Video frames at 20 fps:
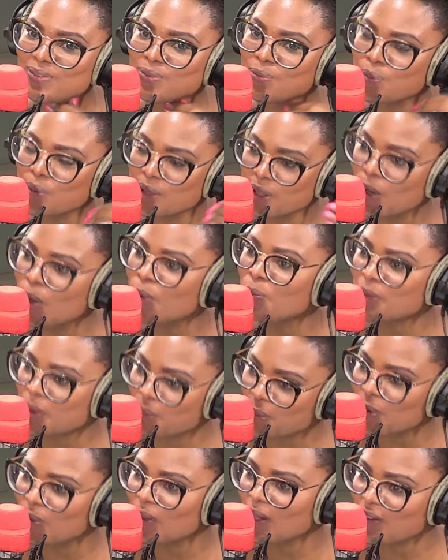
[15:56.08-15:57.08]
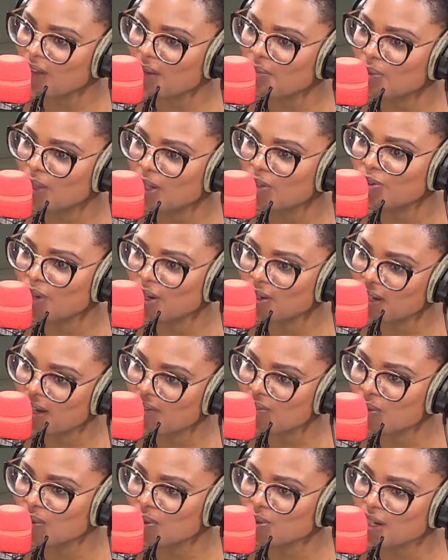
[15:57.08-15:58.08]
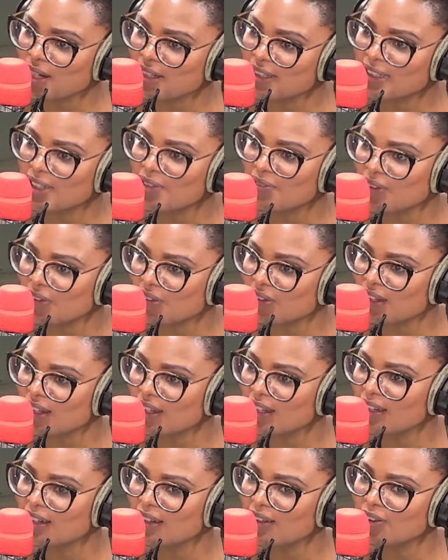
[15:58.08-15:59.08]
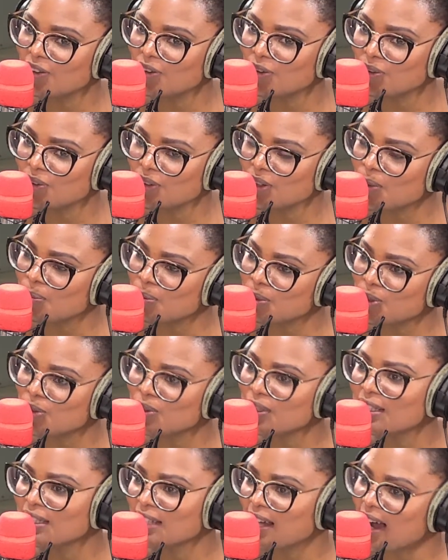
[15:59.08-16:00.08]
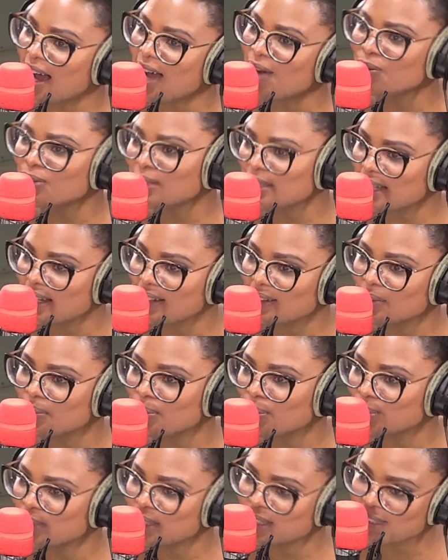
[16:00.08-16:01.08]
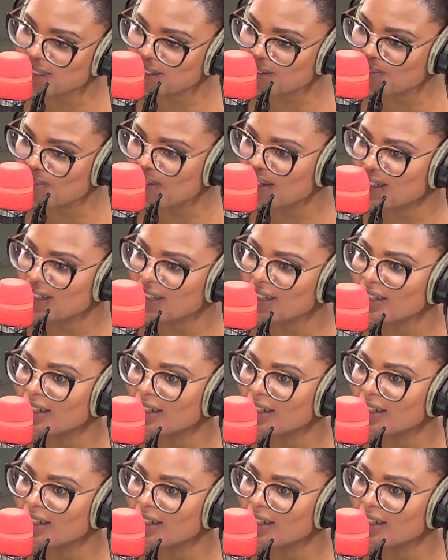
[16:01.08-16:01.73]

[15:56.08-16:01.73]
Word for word: we hope that we don't get that brain drain, everyone trying to leave and think, you know, the opportunities are outside the borders. They're right here